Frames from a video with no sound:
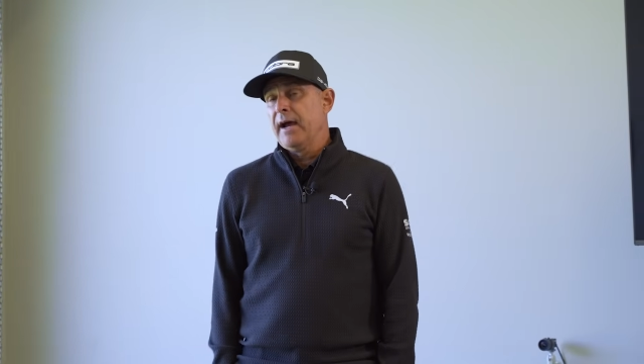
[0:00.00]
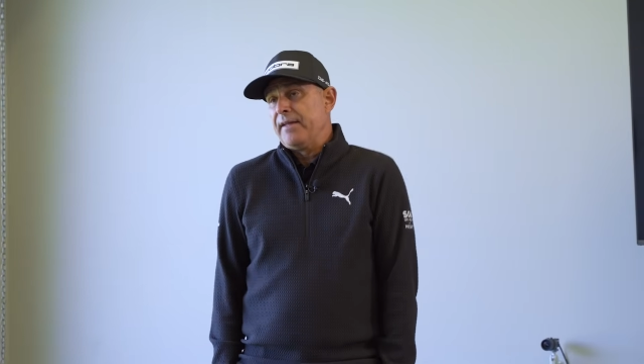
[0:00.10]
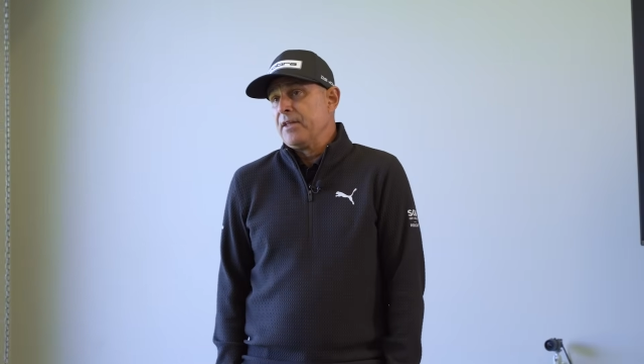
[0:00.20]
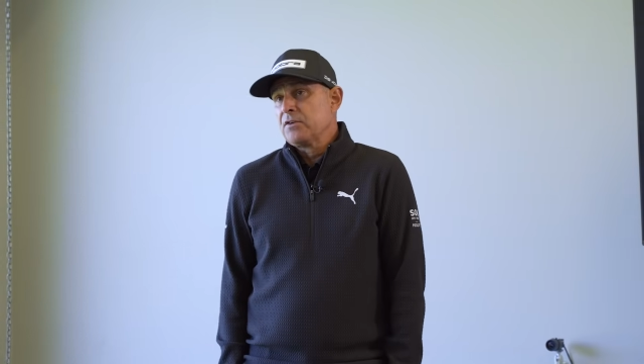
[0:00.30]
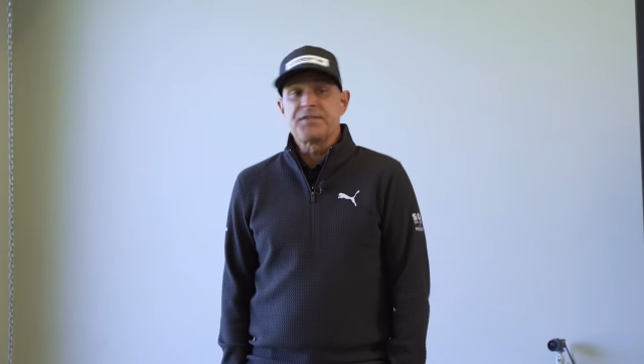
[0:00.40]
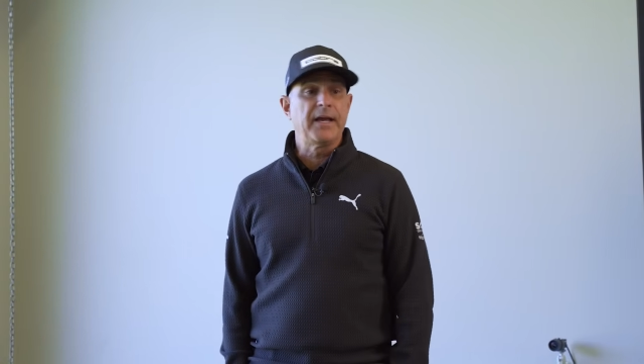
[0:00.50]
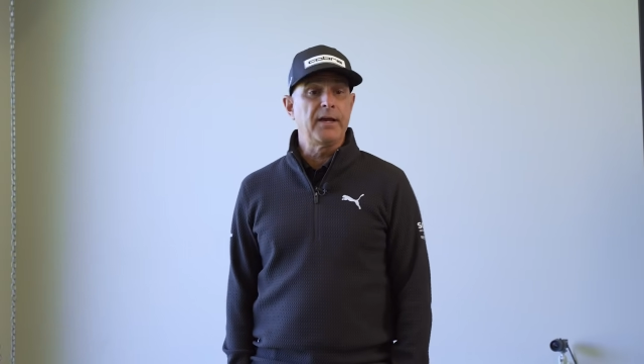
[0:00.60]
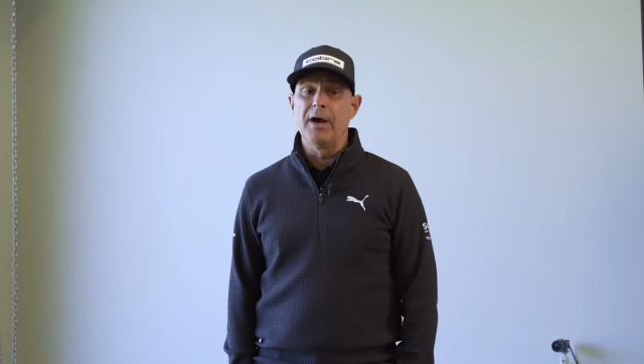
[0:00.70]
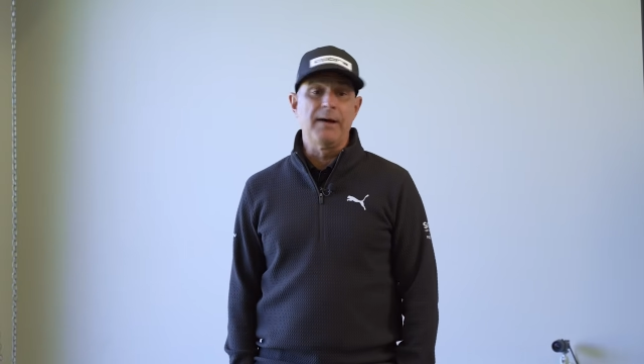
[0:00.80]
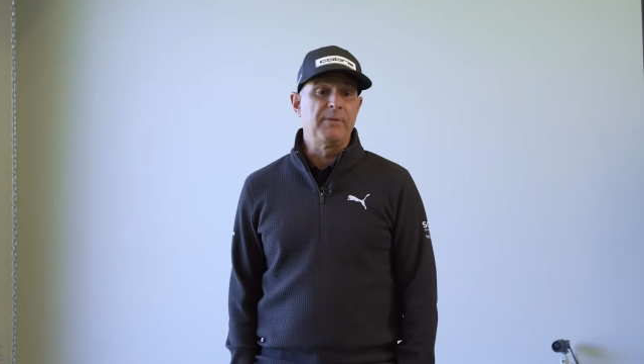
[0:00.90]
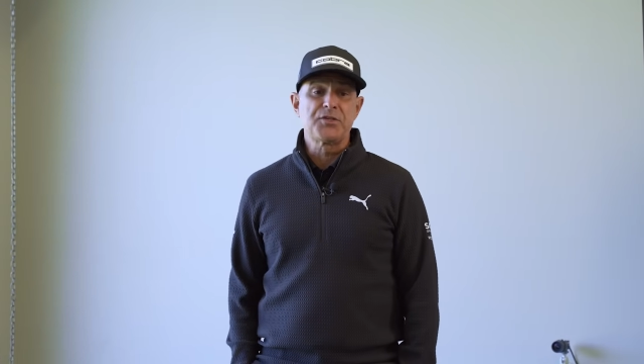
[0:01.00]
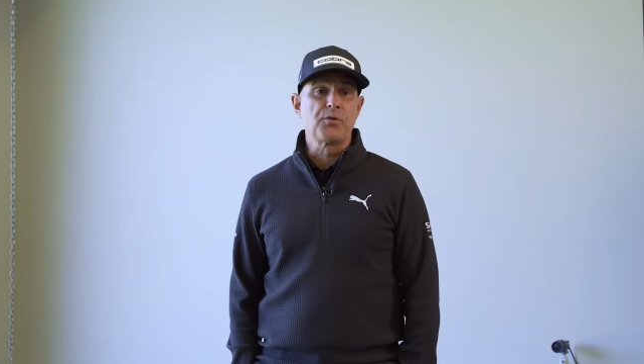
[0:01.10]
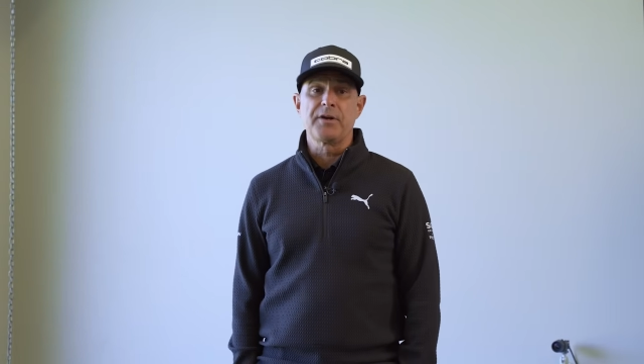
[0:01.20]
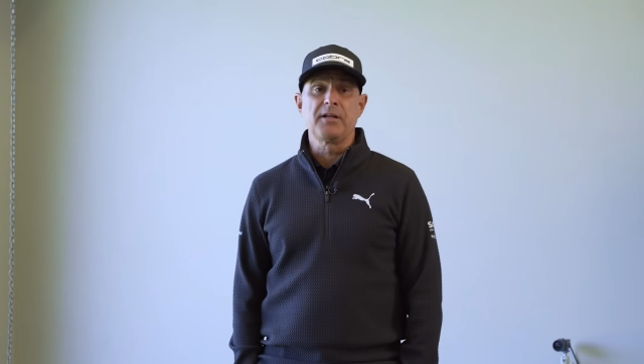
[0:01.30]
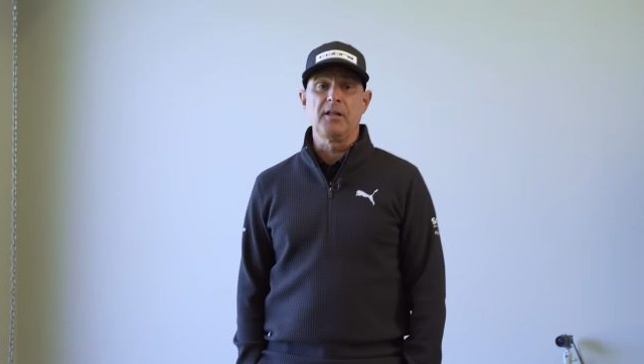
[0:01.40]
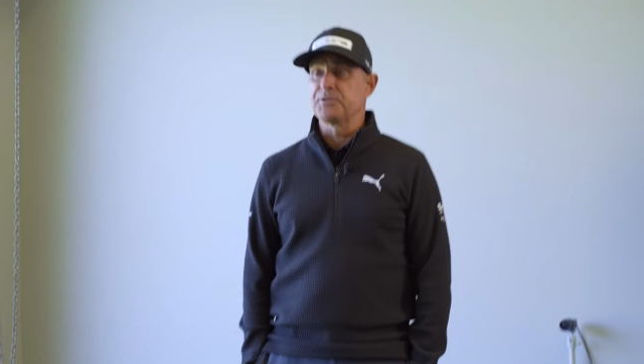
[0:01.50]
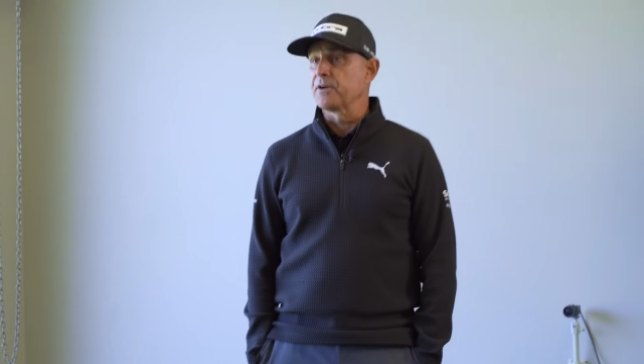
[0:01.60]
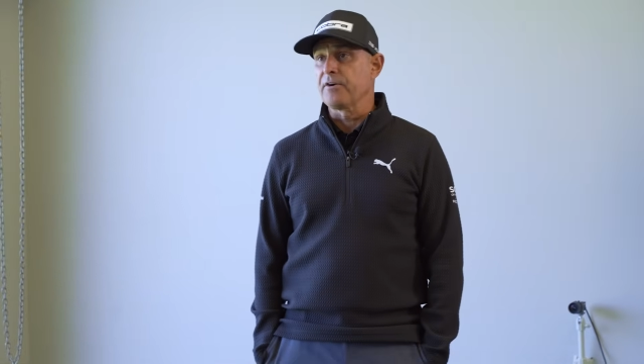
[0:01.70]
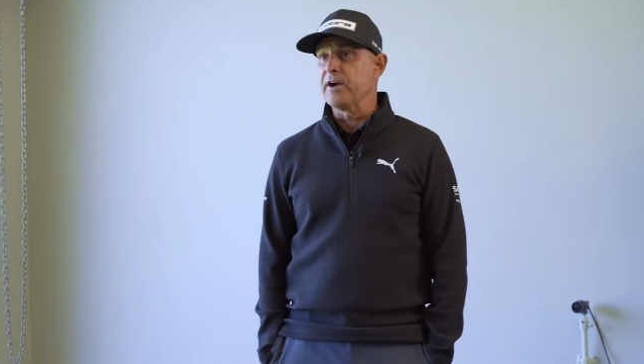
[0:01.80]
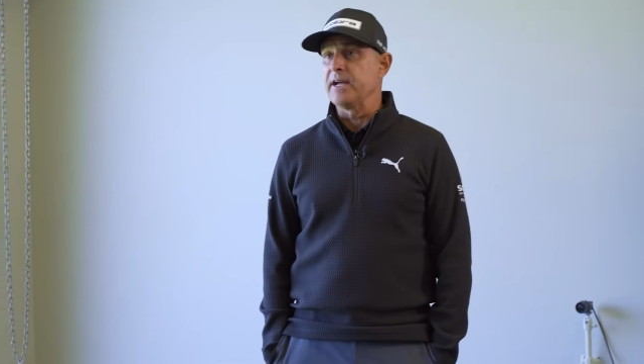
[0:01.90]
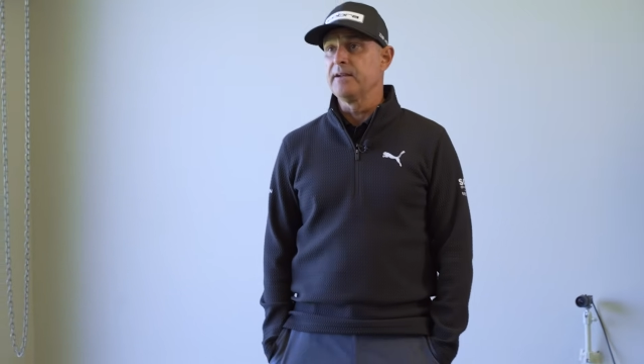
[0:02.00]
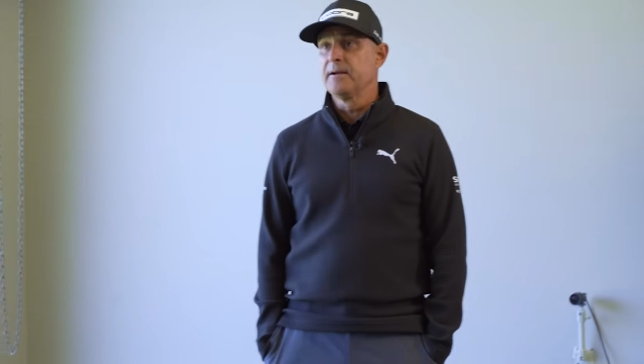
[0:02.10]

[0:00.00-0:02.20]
and they'll say, wow, my scoring clubs aren't great.